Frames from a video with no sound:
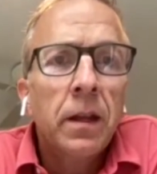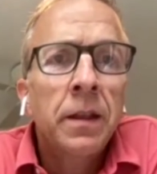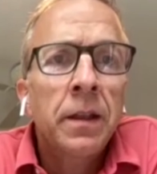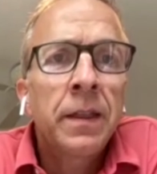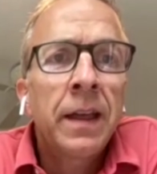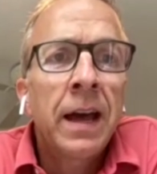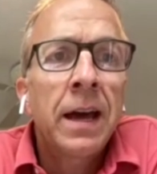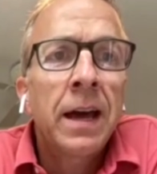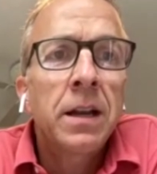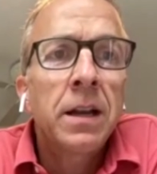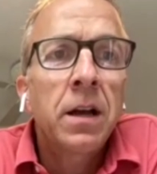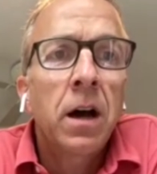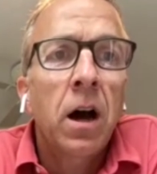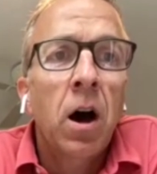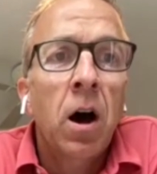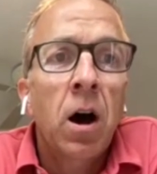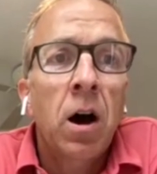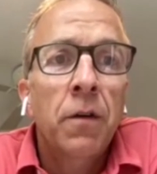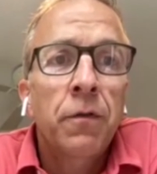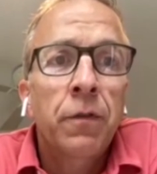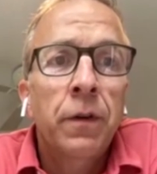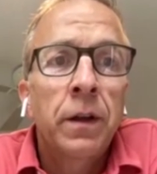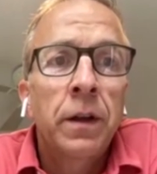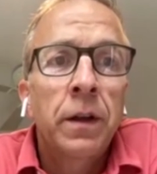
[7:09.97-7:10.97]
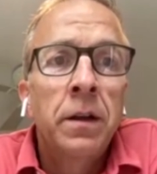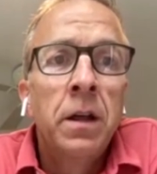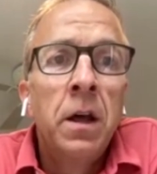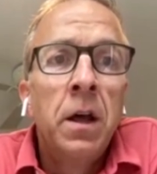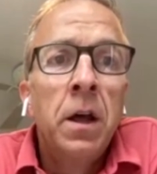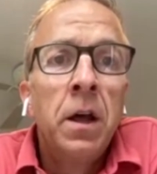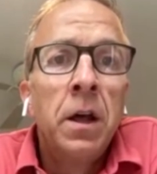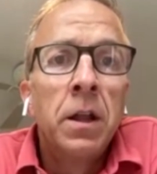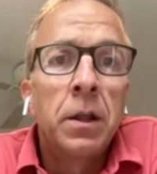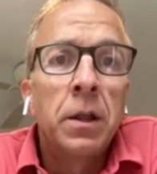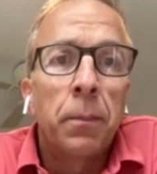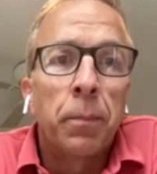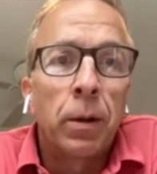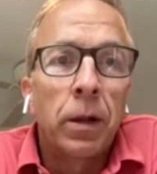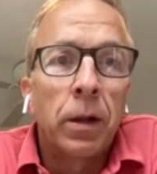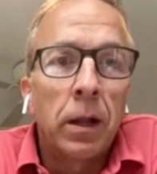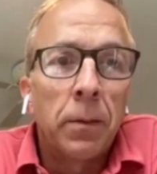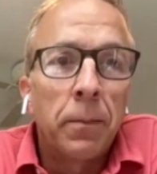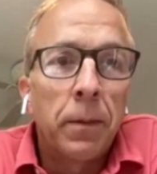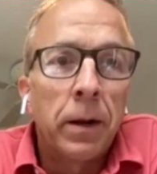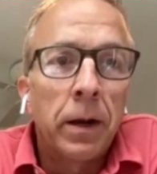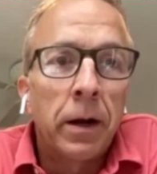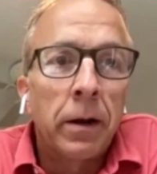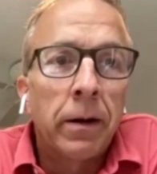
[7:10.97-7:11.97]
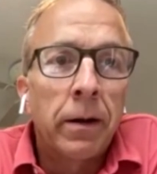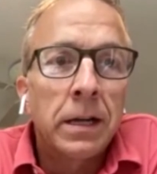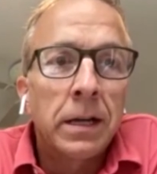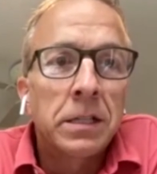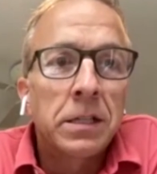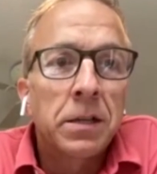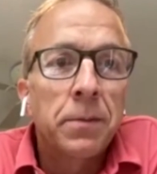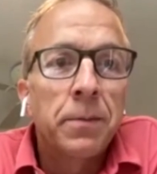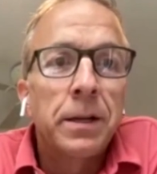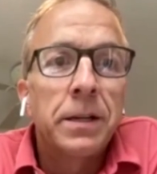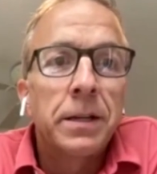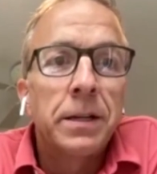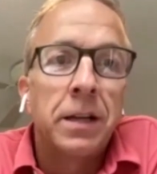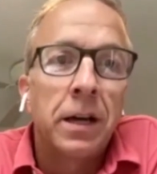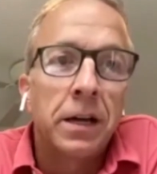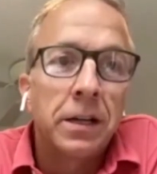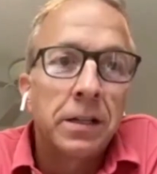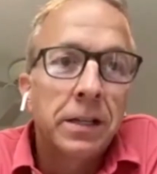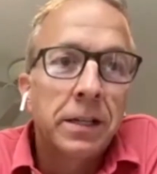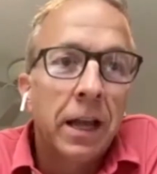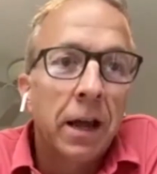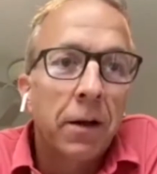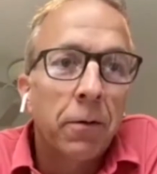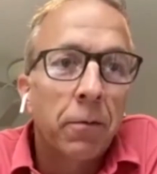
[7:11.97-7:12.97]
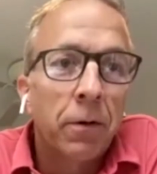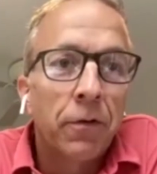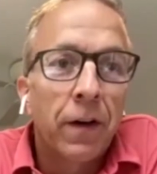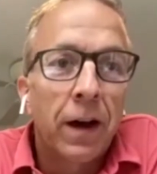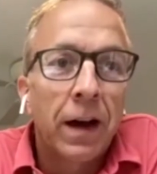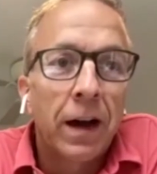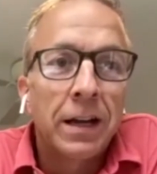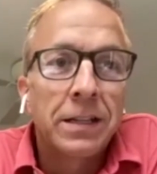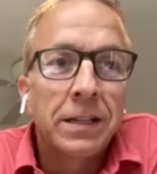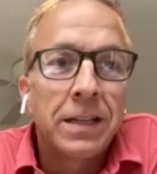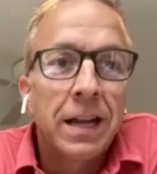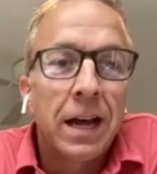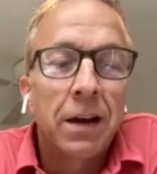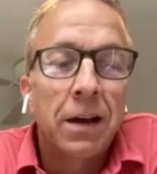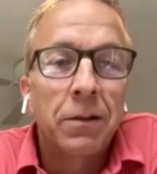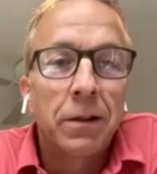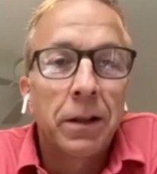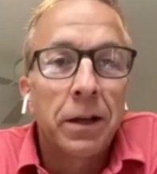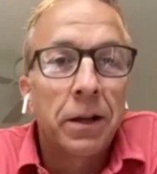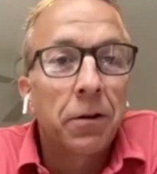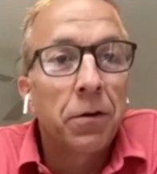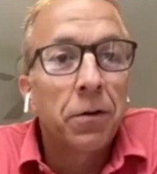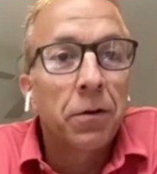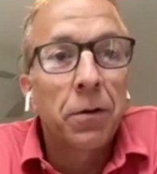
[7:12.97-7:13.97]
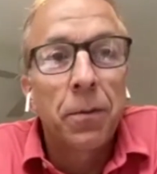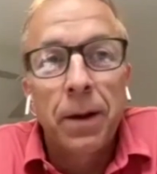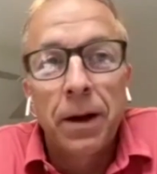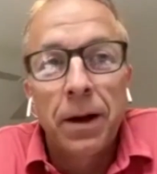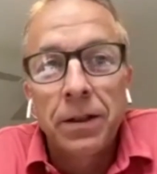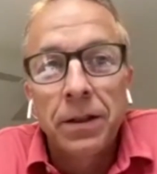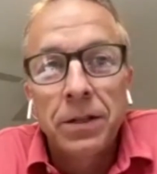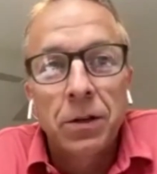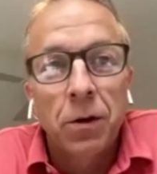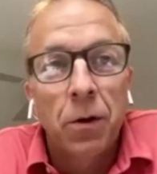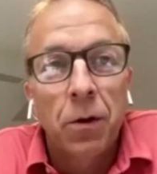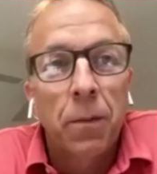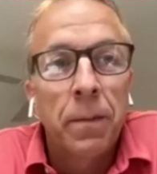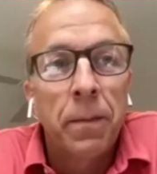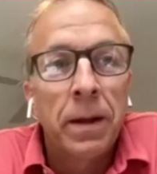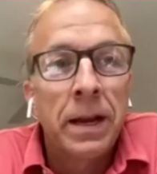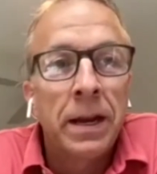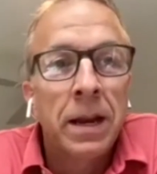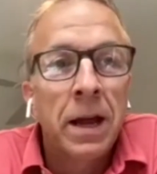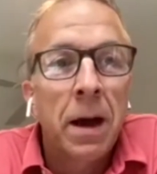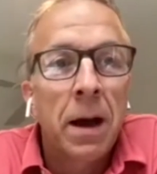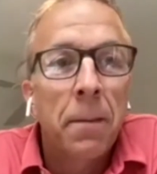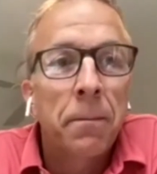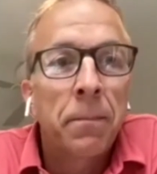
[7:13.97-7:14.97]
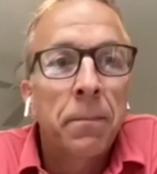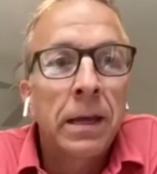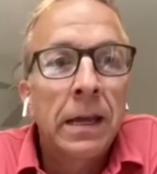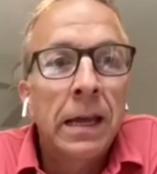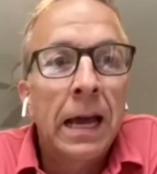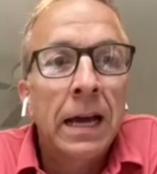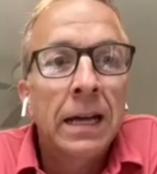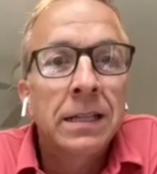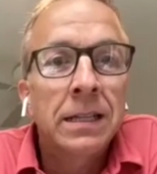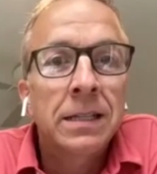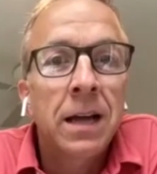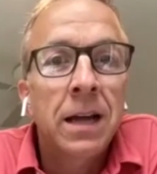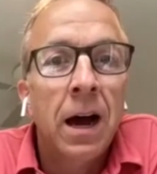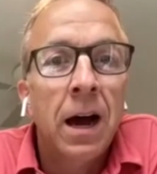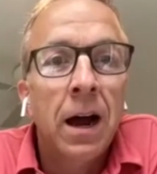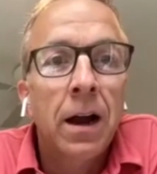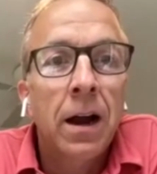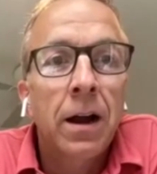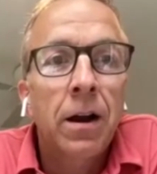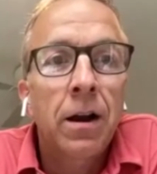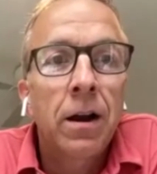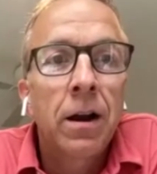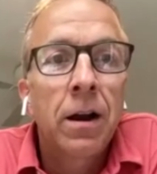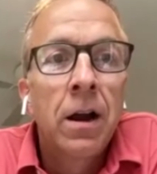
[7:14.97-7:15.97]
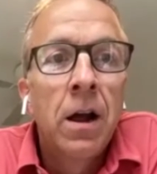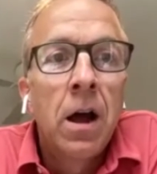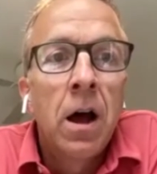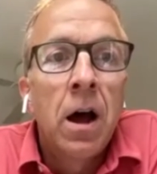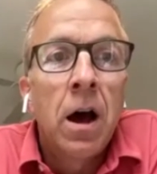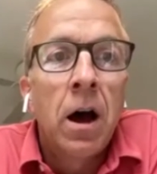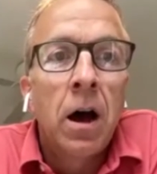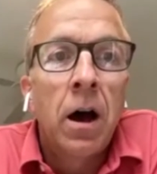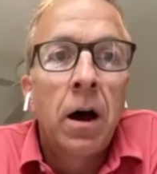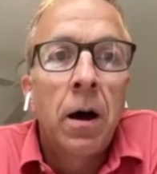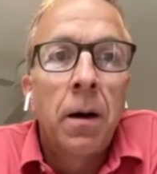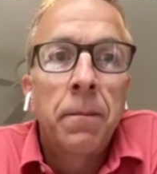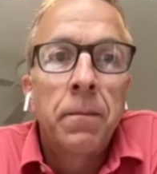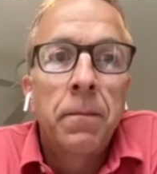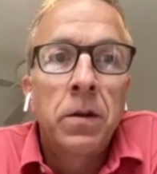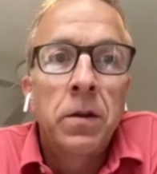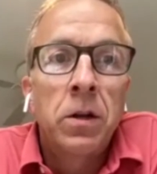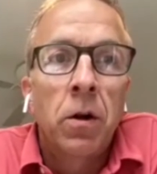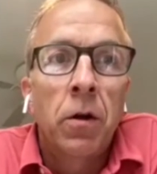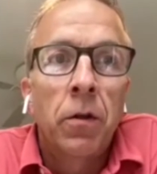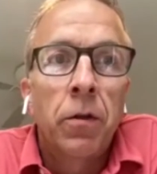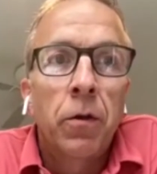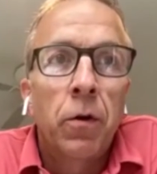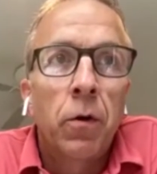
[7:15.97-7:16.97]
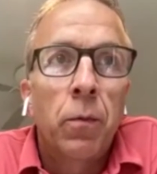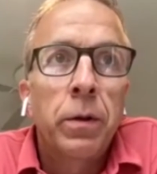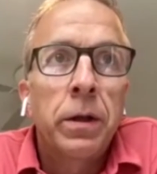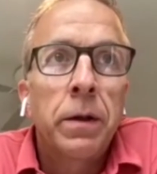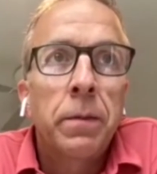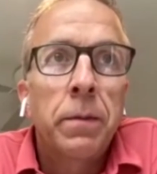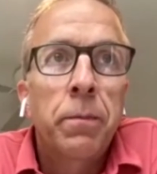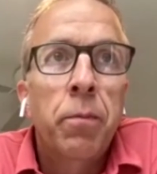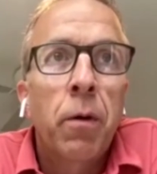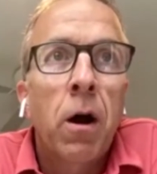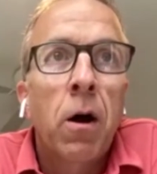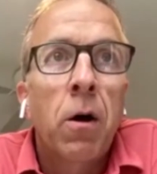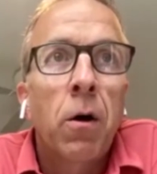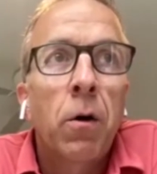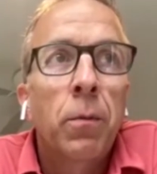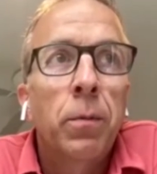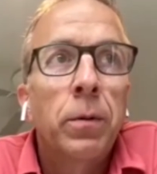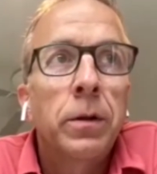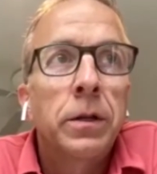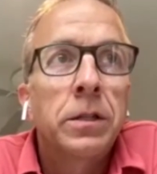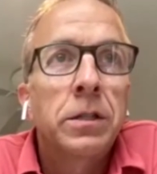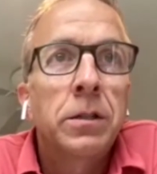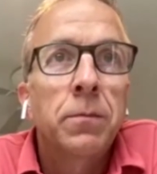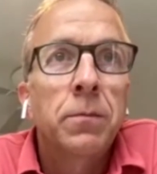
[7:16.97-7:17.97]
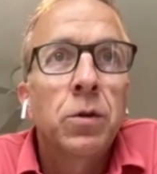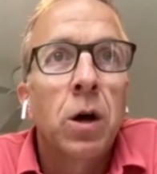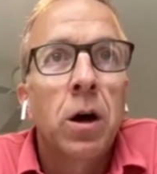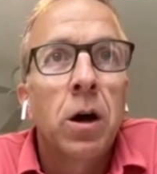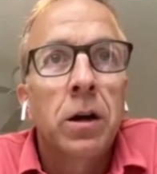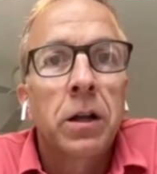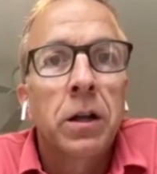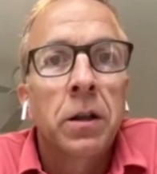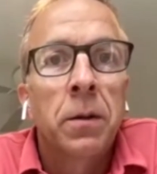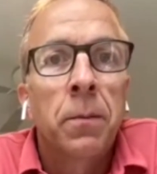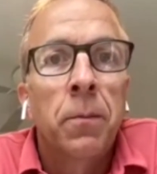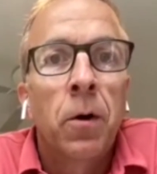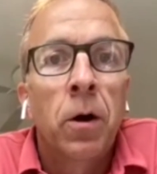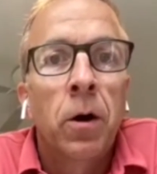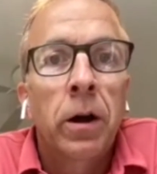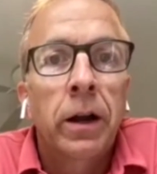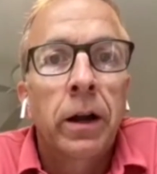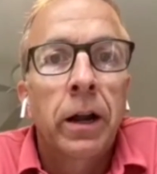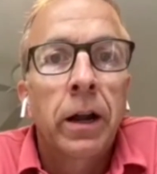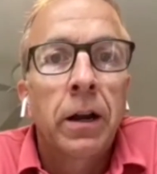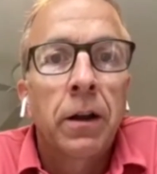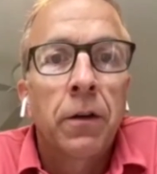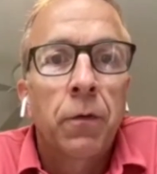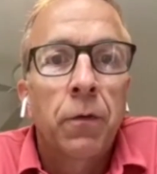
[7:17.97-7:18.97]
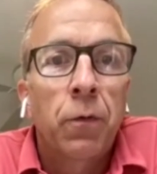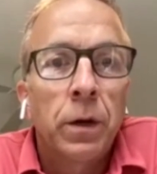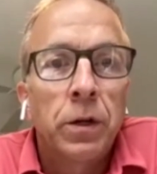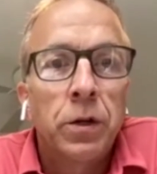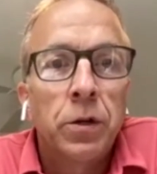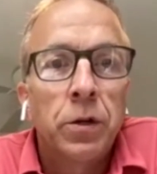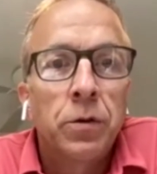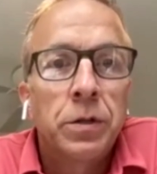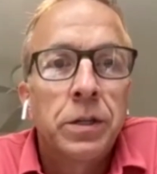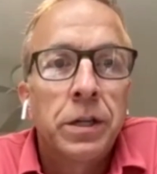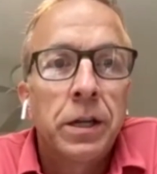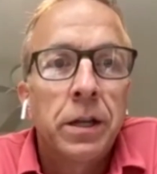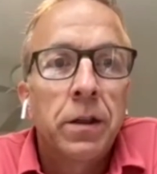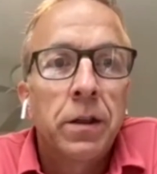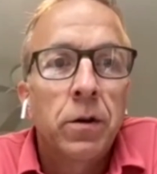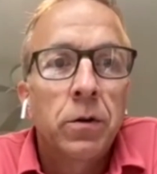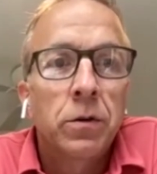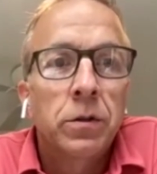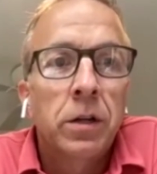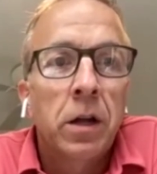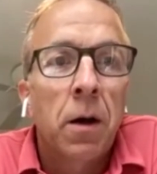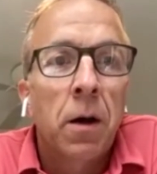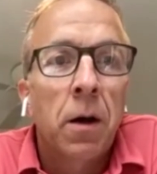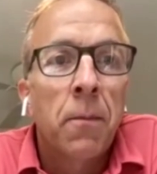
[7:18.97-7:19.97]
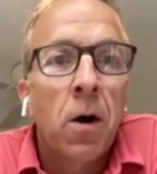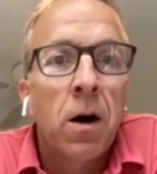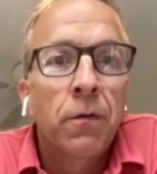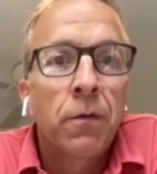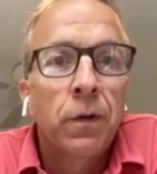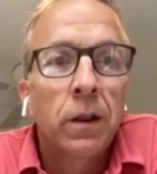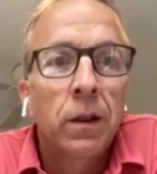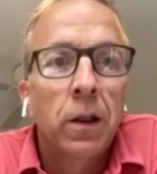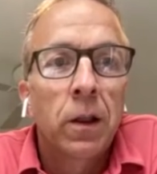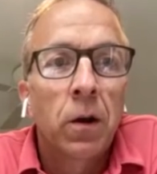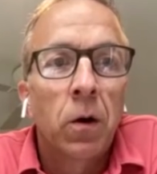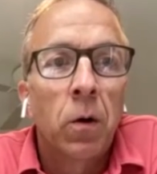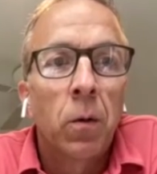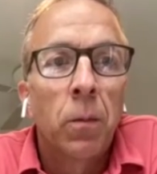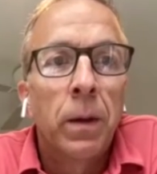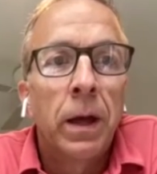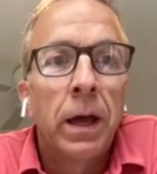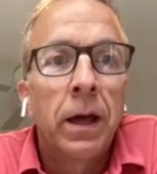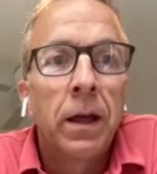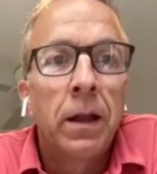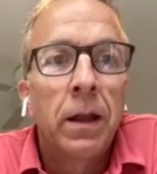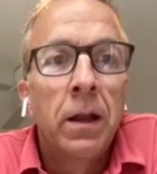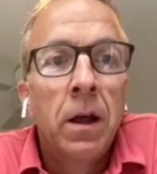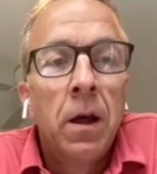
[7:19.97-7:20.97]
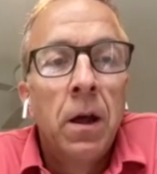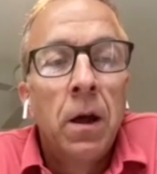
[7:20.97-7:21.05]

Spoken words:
That often the preliminary estimate does get revised down later in the month, so it may not be as dire. There'll be probably some talk in the market if we do see those come off a little bit,